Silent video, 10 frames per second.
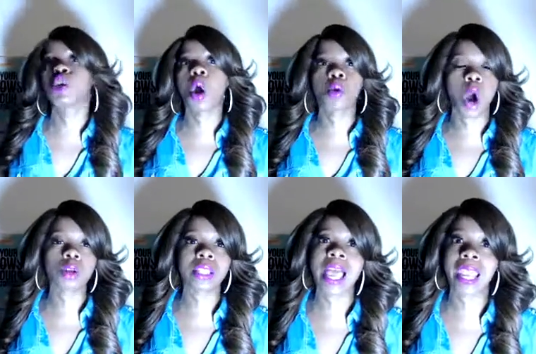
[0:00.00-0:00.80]
Ghost
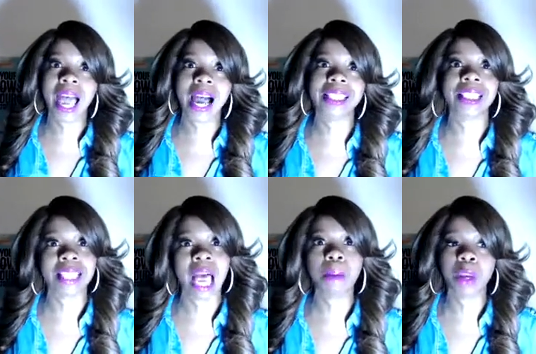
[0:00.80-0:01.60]
had lied to
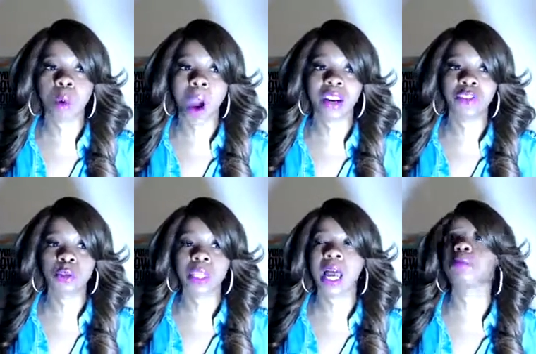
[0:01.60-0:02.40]
Tommy quite a few
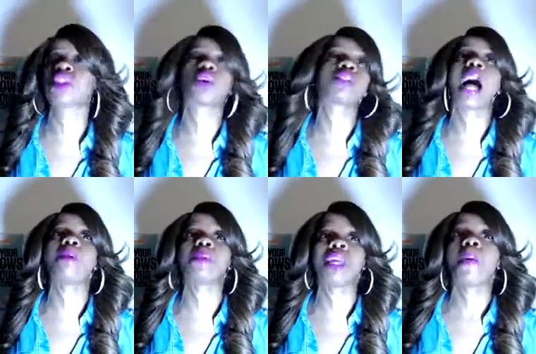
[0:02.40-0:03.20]
times. So
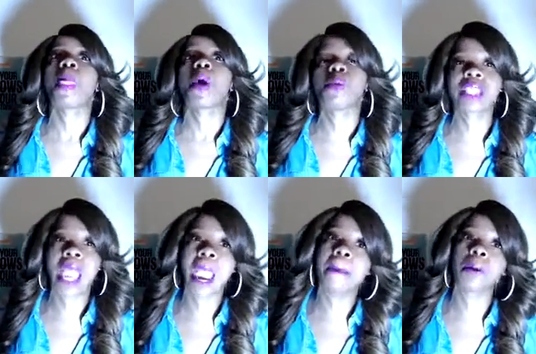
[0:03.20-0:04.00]
Tommy was
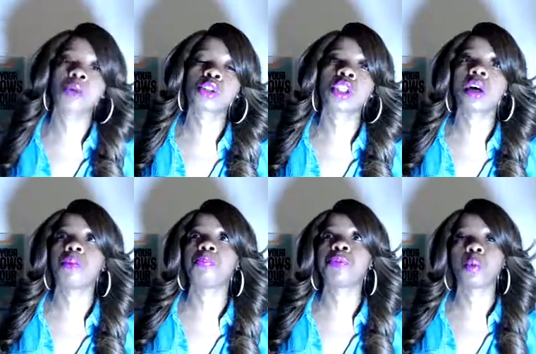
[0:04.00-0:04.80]
able to
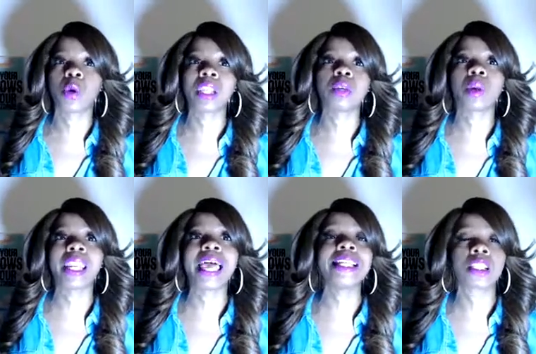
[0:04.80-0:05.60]
really
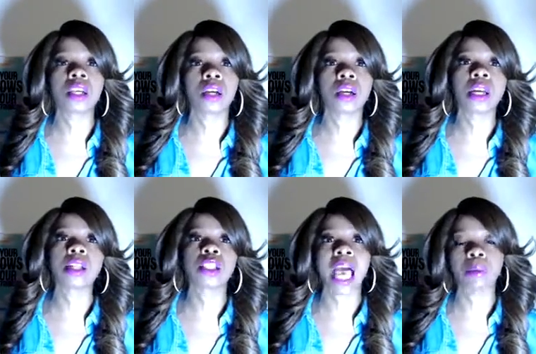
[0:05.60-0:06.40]
relate to
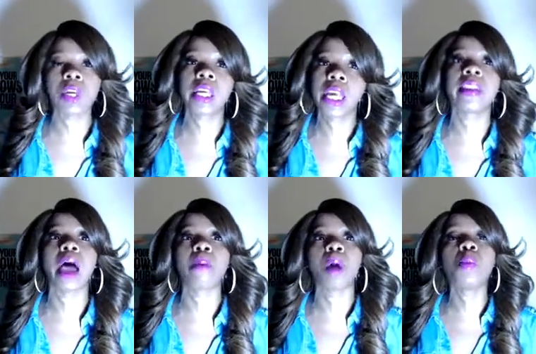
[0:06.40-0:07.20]
Tariq in
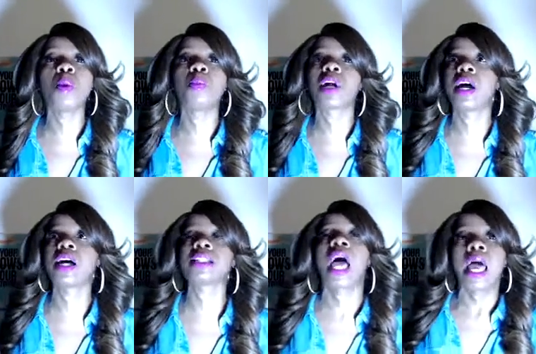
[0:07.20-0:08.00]
that moment,
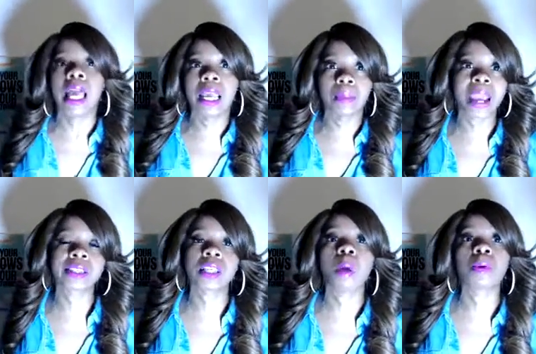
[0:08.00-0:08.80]
because in the past
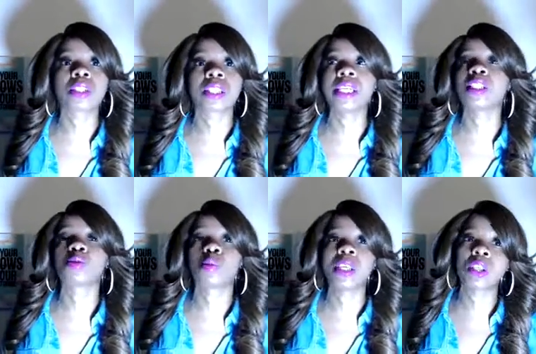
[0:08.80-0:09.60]
couple of seasons
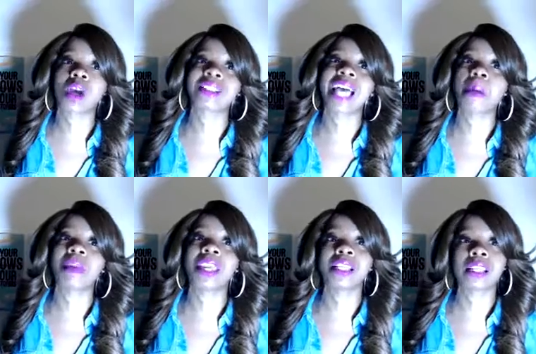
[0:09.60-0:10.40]
we saw
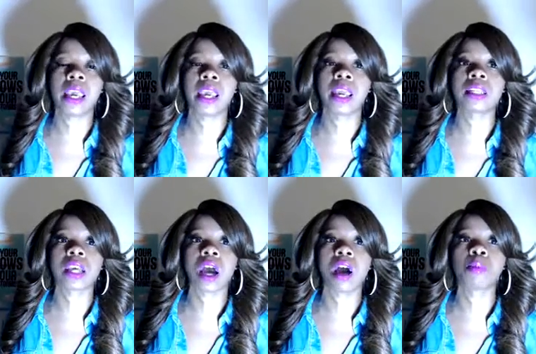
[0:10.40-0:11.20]
Tommy
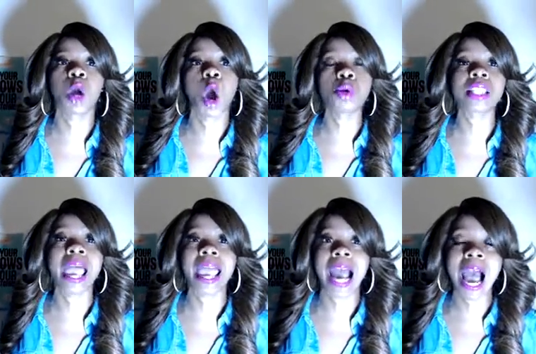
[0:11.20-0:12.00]
and Ghost
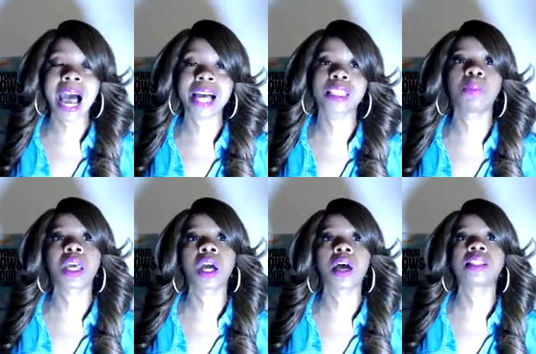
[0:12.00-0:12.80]
at odds,
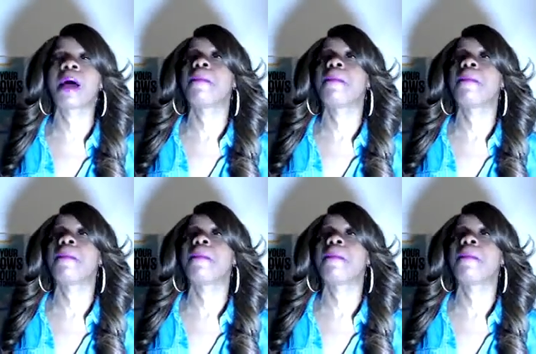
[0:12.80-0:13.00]
because